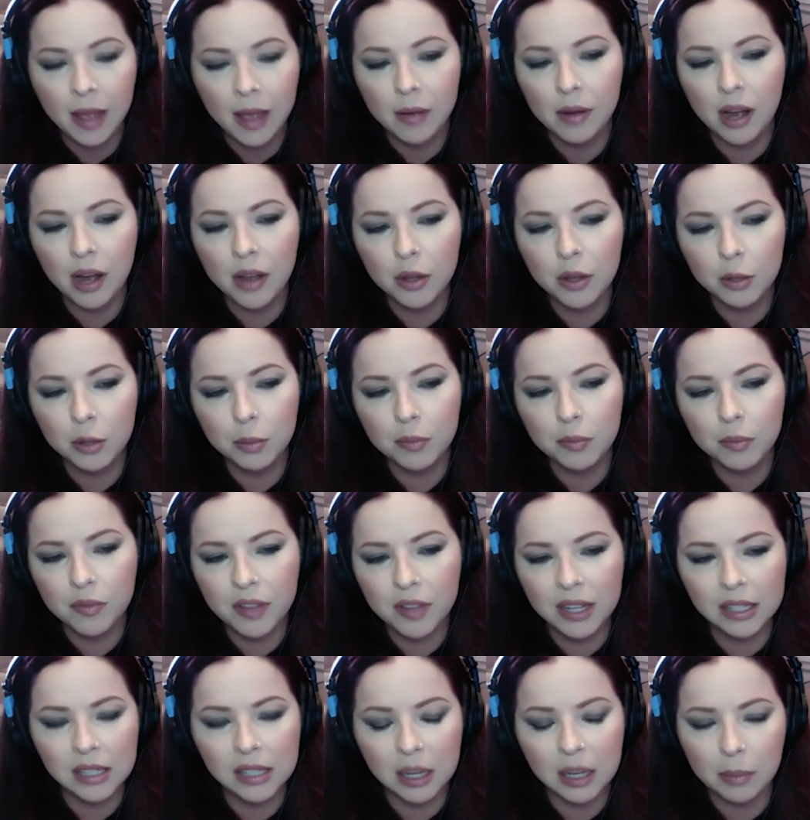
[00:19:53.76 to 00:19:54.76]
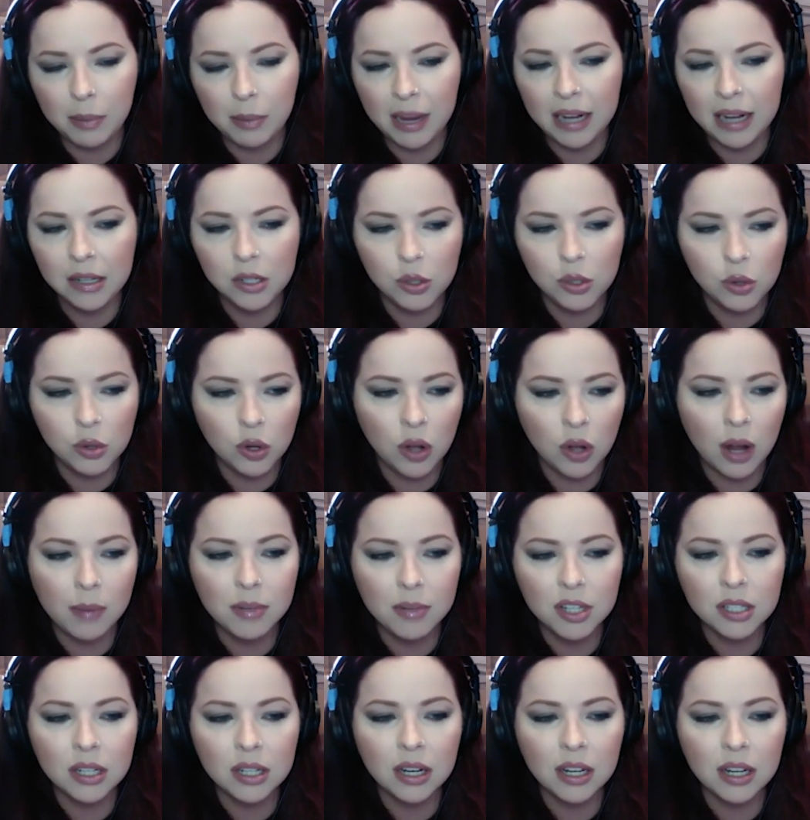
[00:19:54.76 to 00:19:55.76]
other things like Bandzoogle, I'm
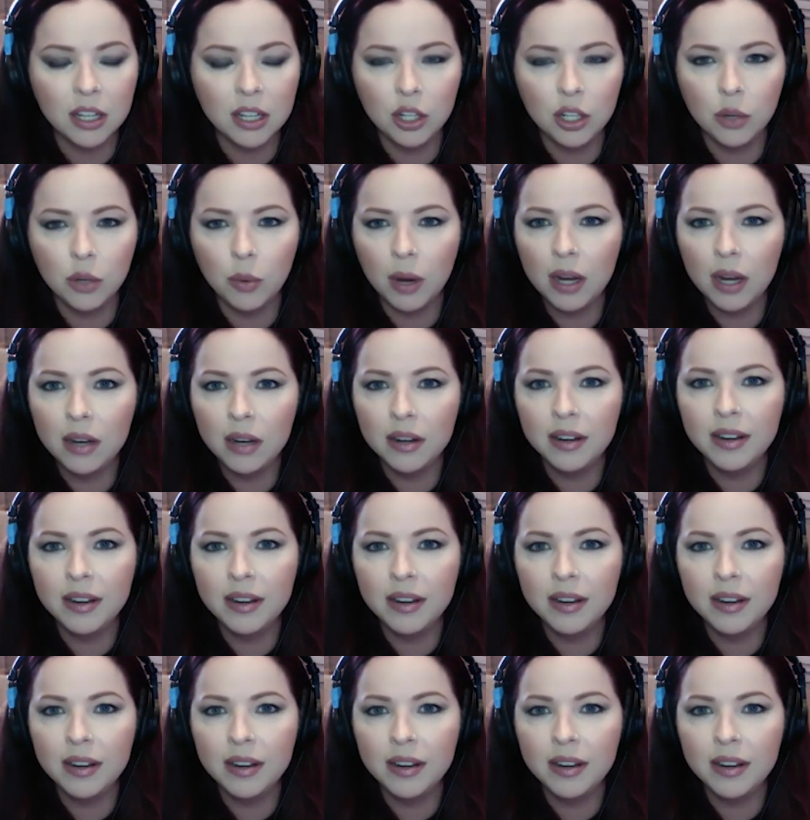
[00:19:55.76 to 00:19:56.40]
just, you know what?